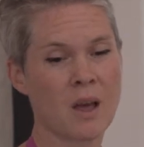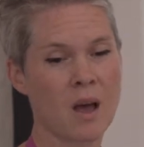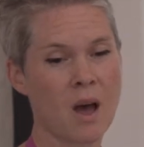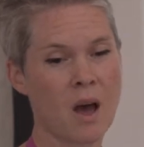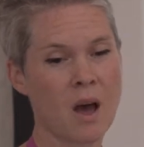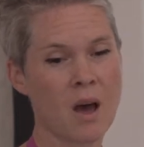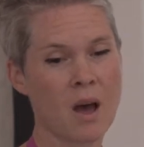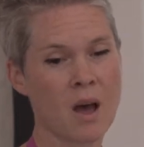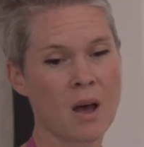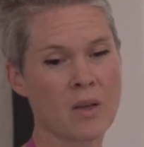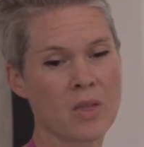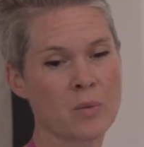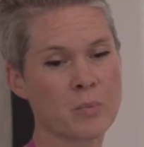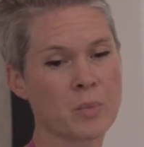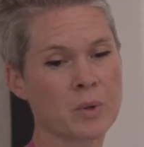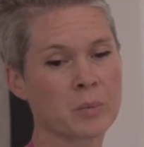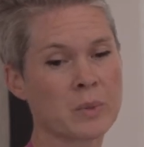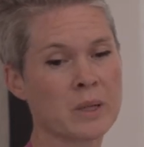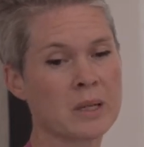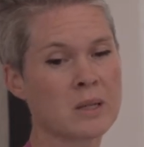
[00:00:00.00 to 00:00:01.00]
the
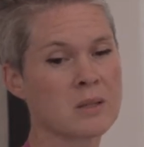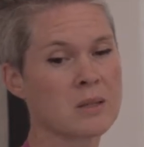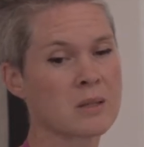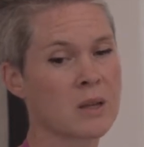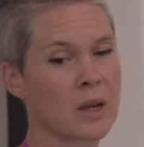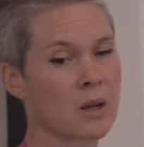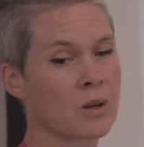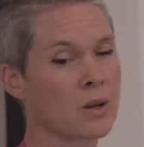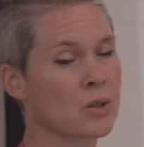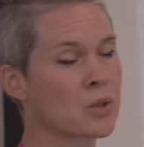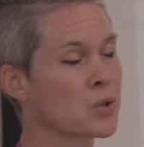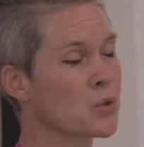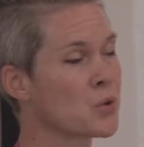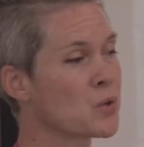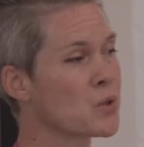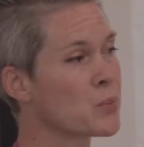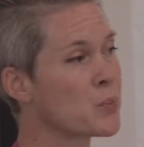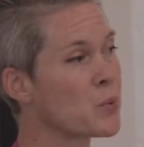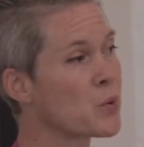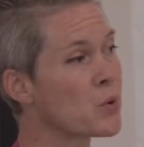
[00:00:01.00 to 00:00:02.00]
Macmillan Psychological
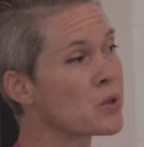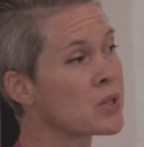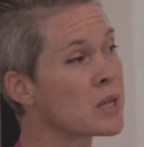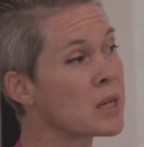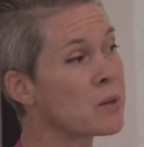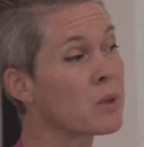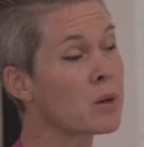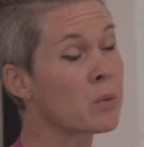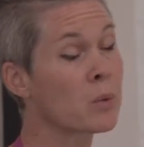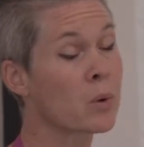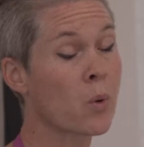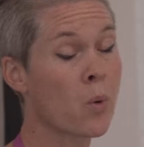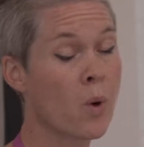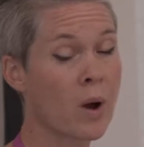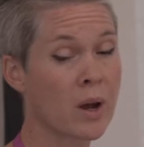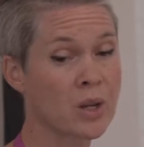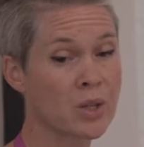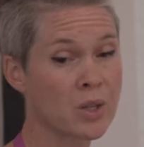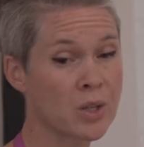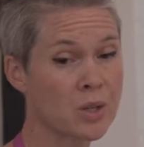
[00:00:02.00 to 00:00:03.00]
Support Team that were
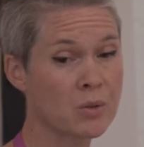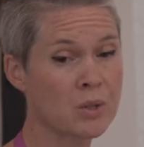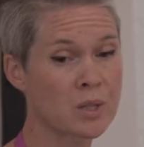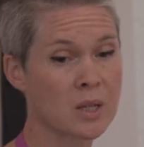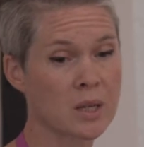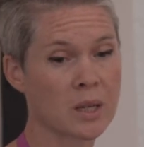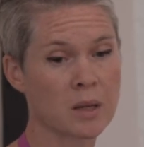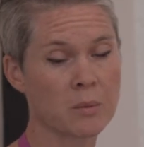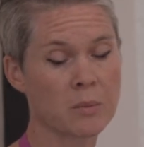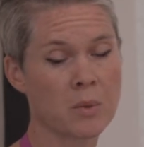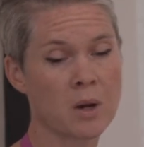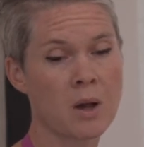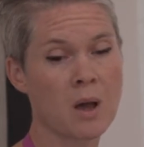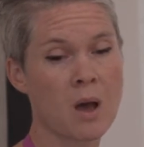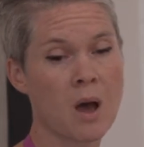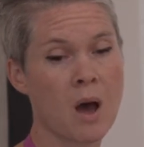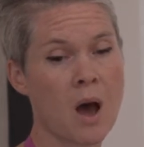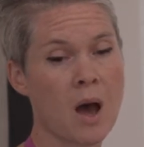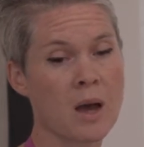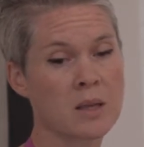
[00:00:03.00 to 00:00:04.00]
quite a new team,
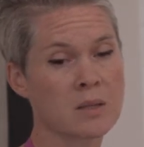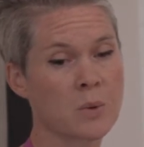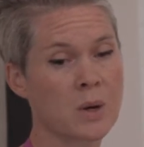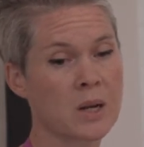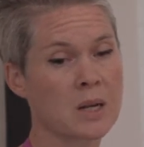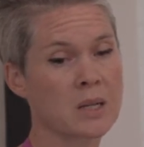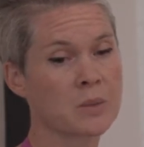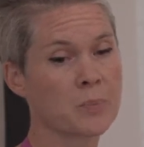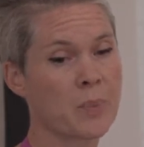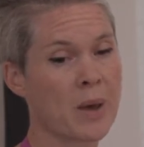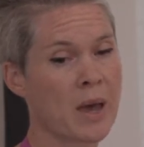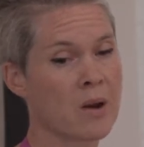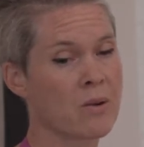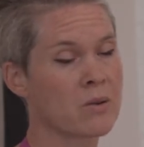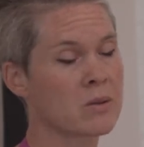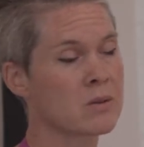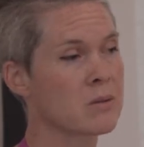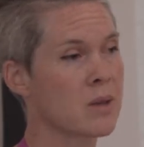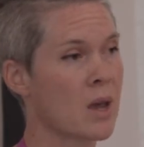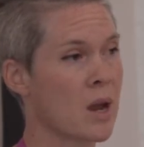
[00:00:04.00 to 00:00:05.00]
as well as
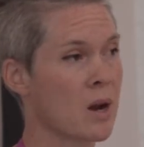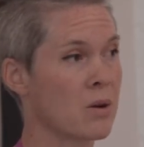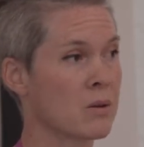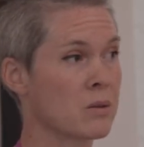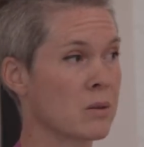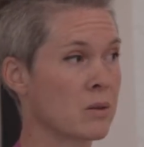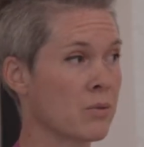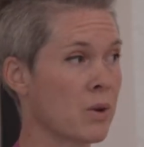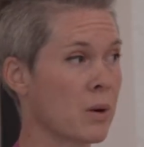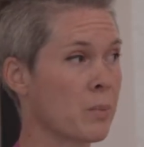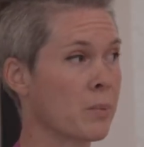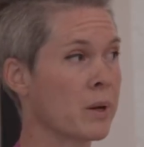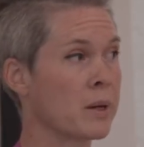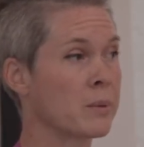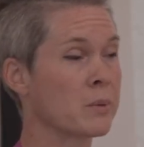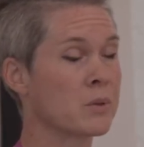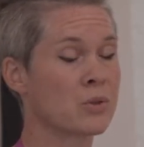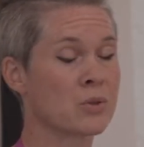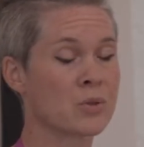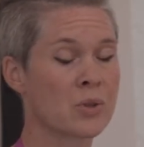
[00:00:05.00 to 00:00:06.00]
parents, carers and
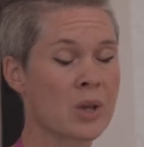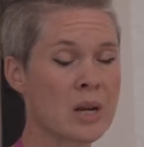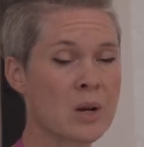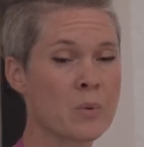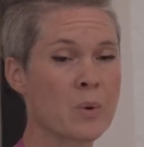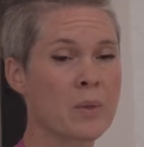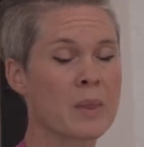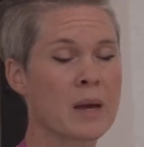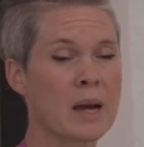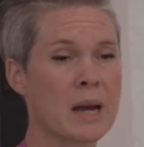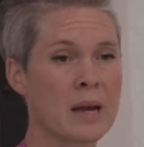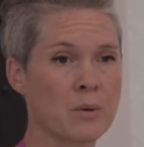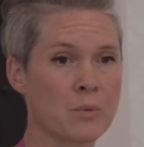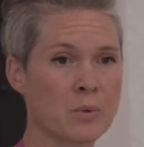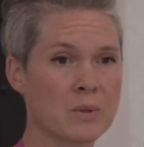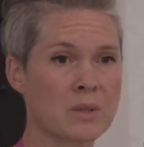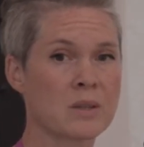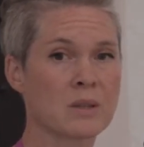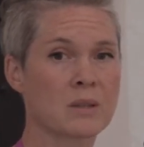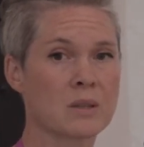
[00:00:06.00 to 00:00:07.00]
grandparents, so anyone that
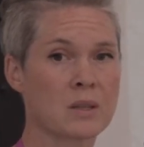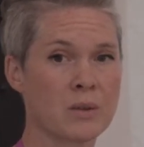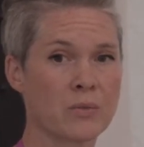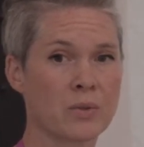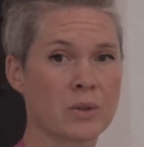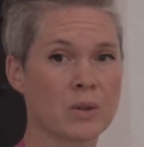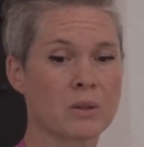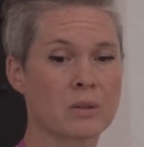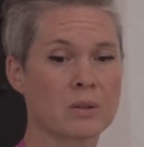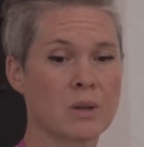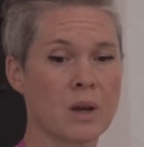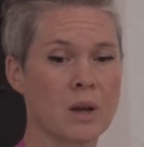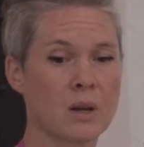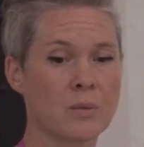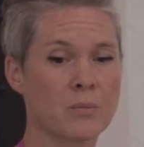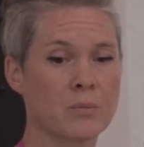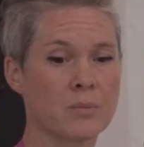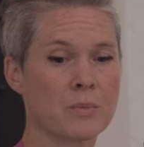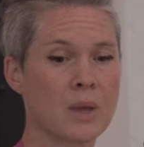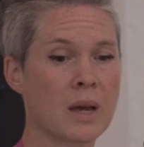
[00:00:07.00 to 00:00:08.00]
was significant,
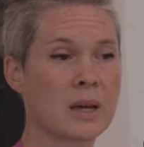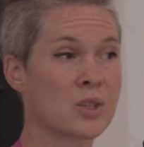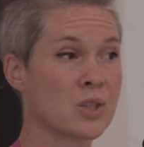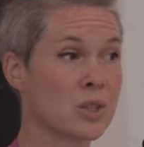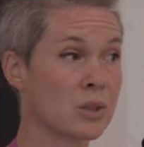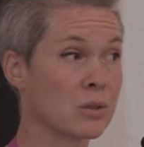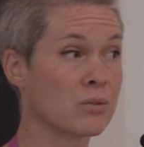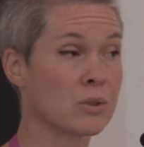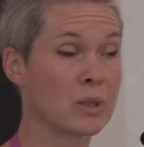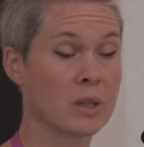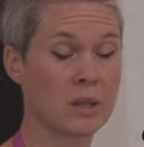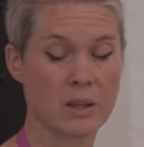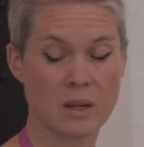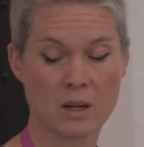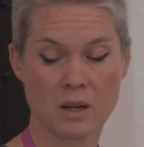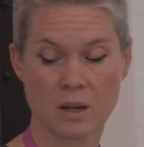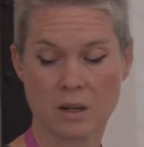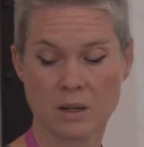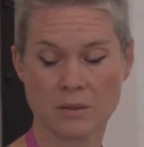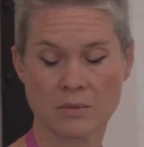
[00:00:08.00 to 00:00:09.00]
had children in
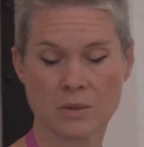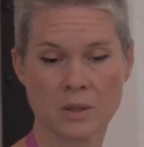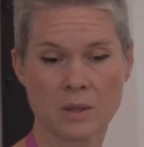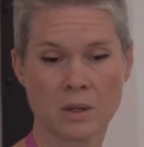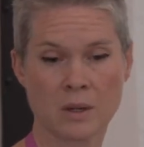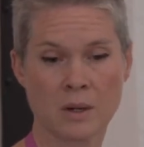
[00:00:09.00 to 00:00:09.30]
their lives.